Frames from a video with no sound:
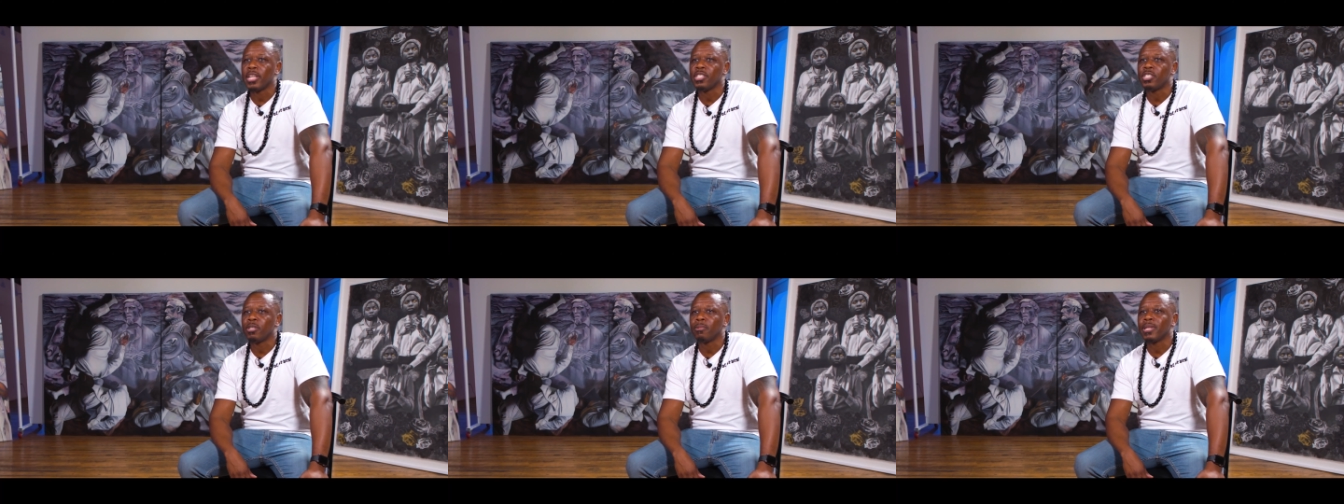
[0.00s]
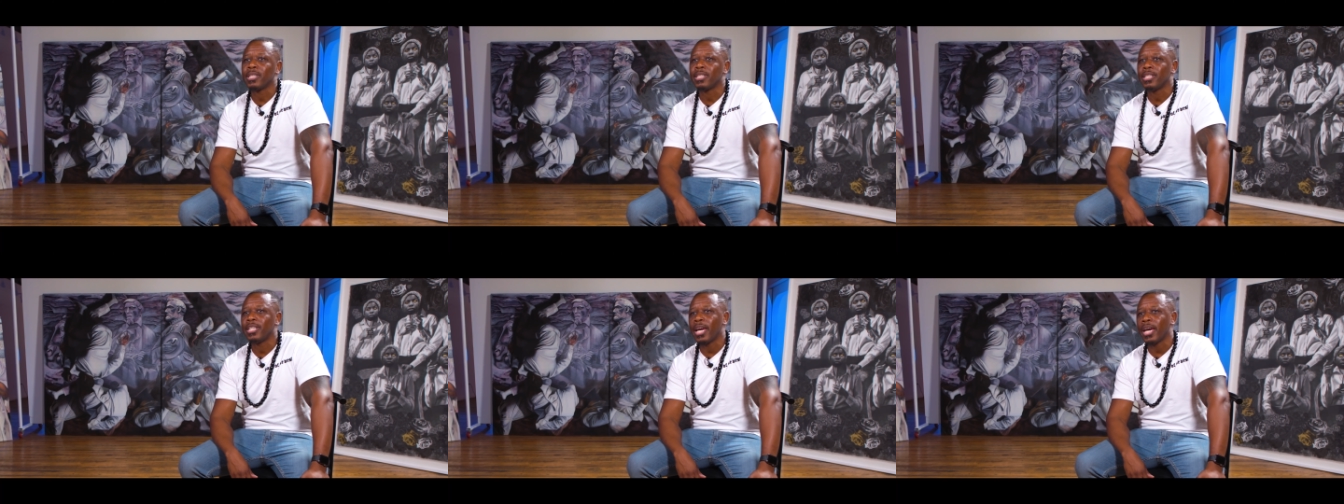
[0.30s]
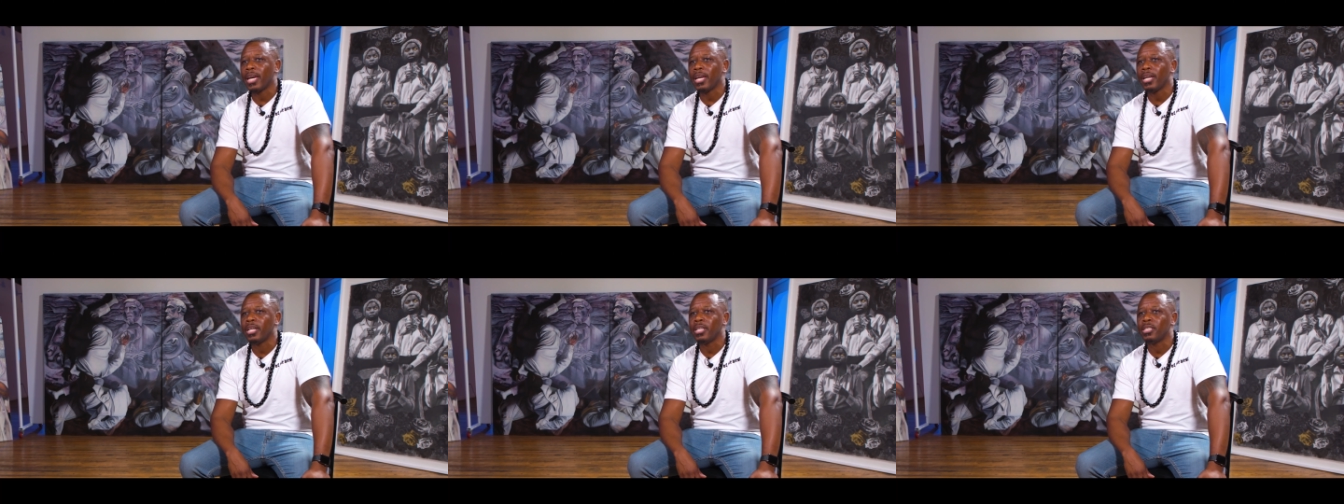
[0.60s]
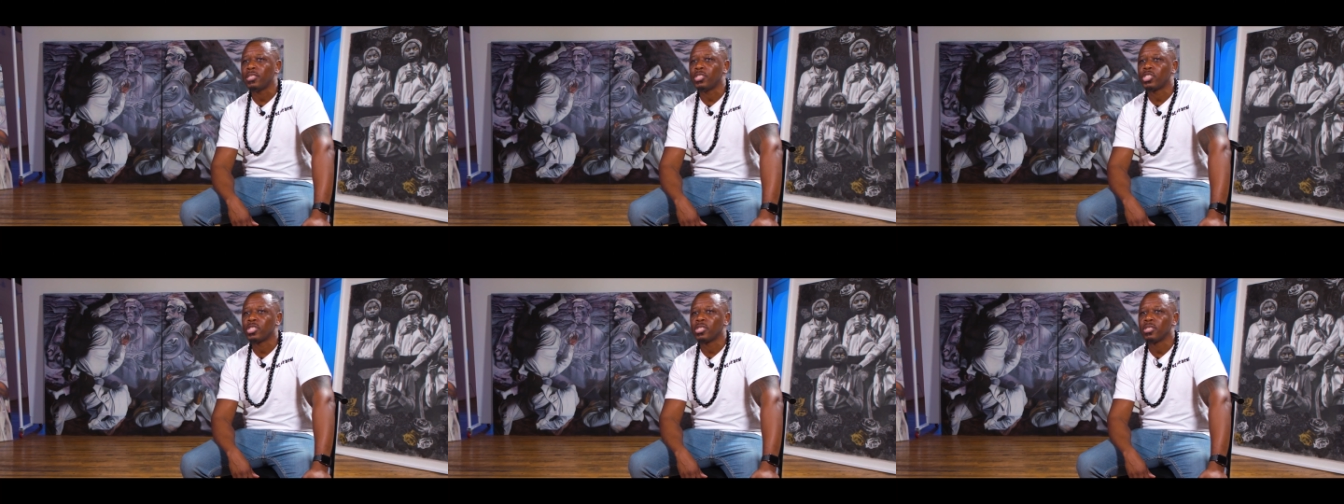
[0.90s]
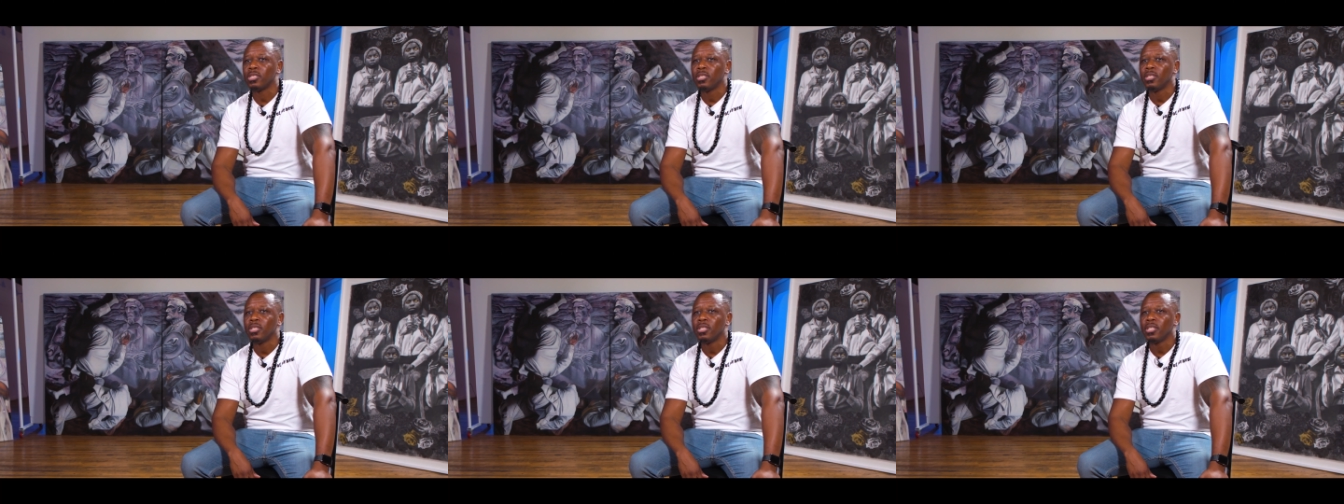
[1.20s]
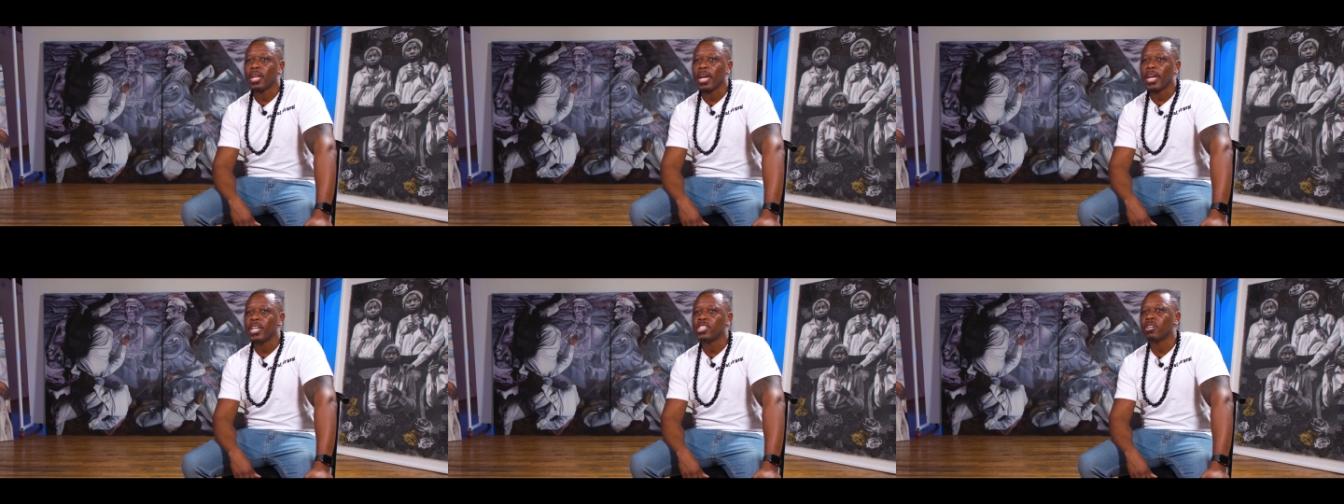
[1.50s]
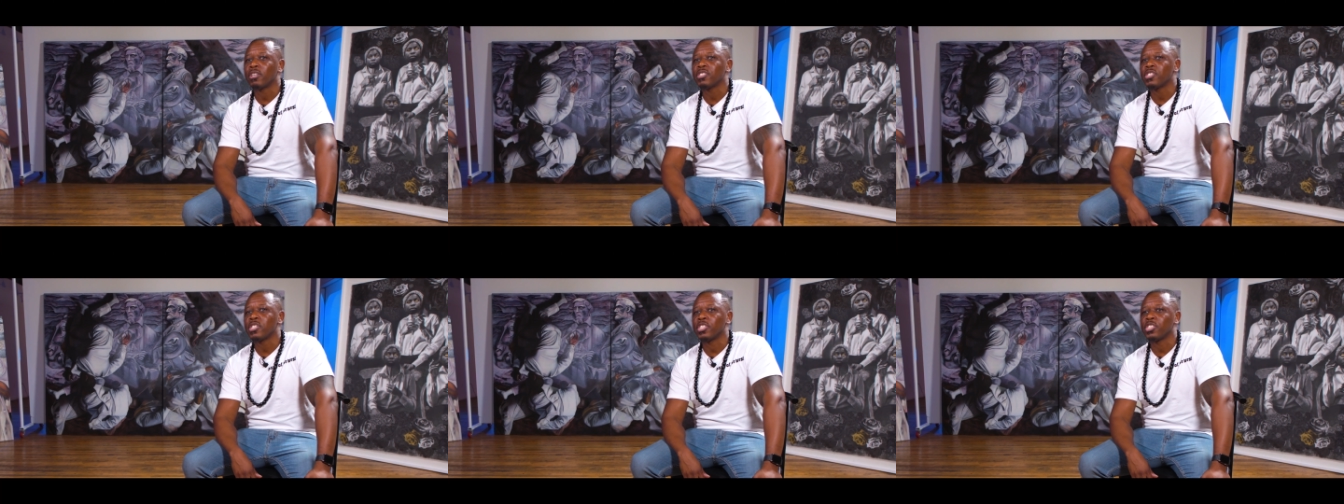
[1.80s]
and to engage engage
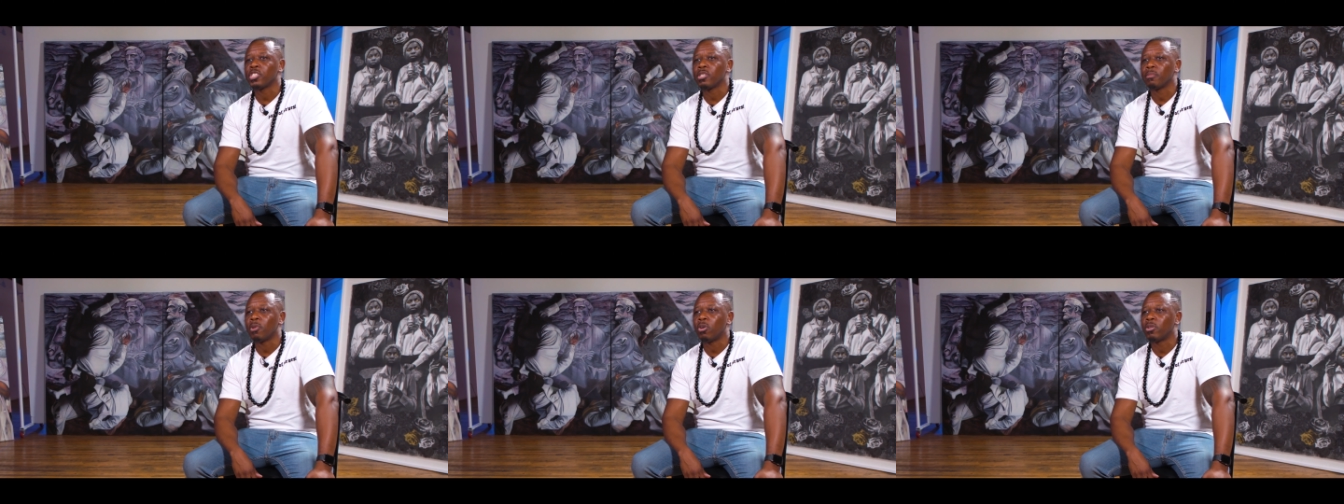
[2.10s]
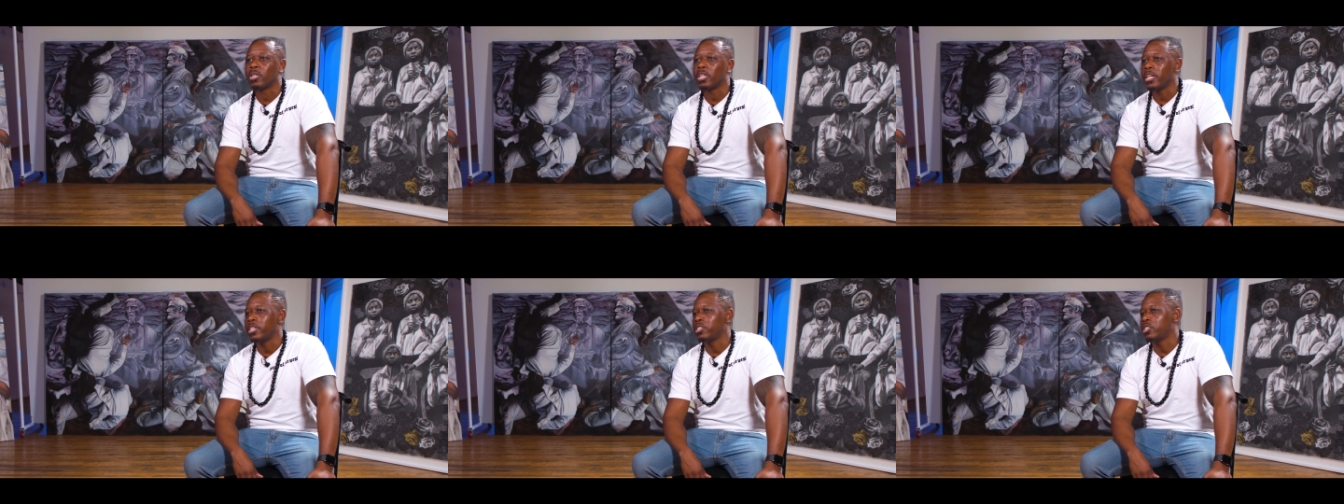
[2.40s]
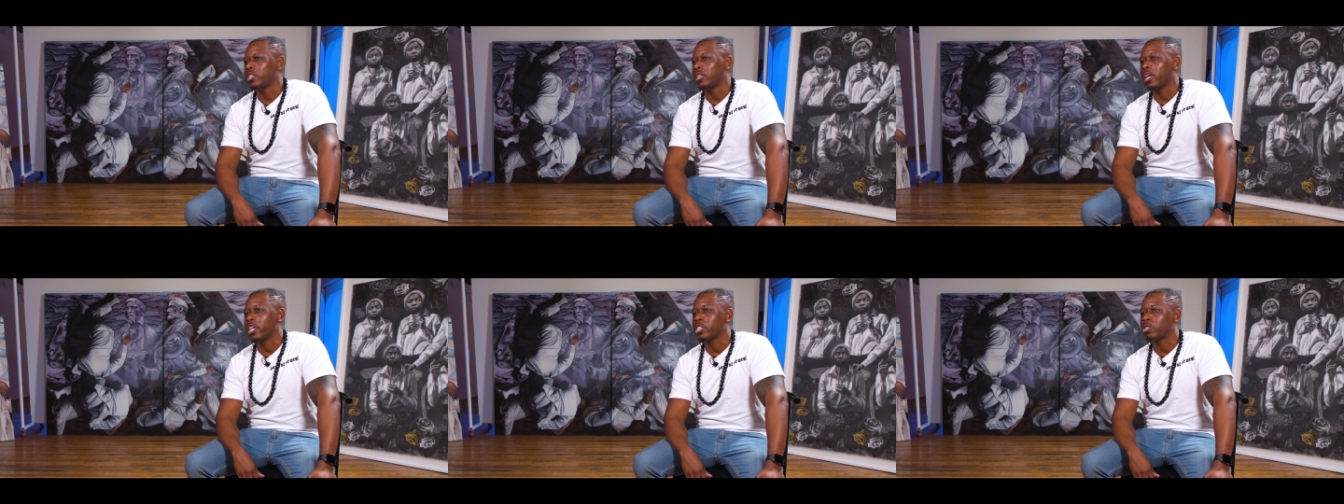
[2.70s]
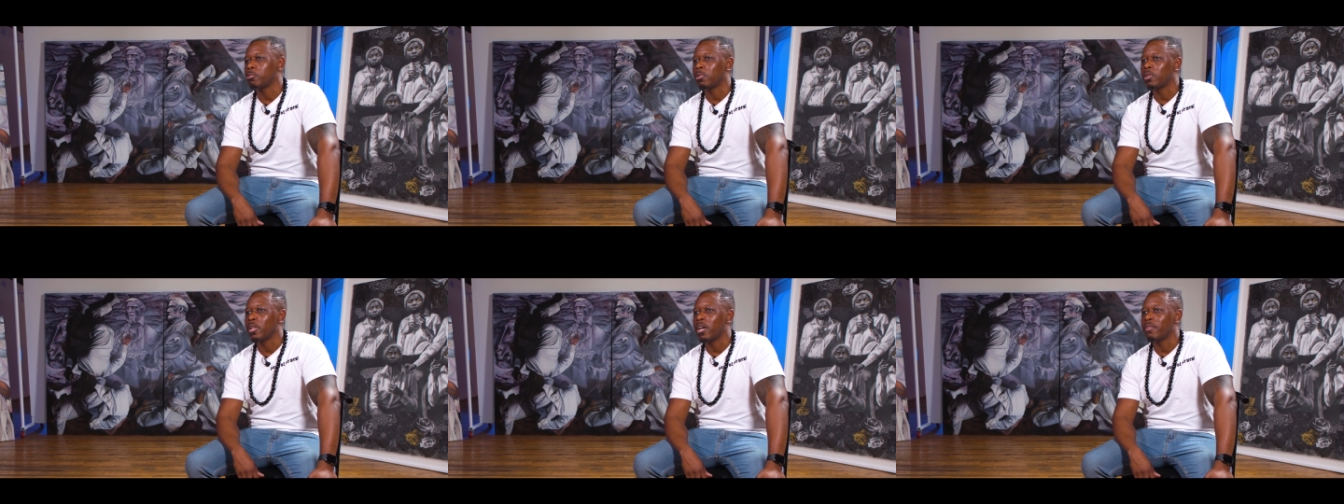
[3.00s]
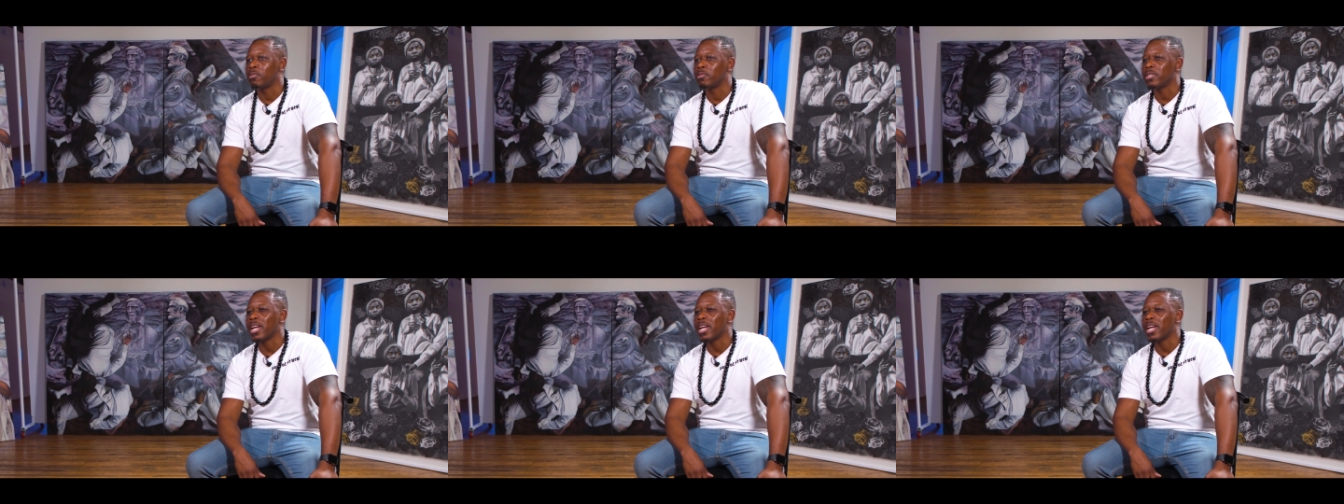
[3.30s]
our system on an intellectual level,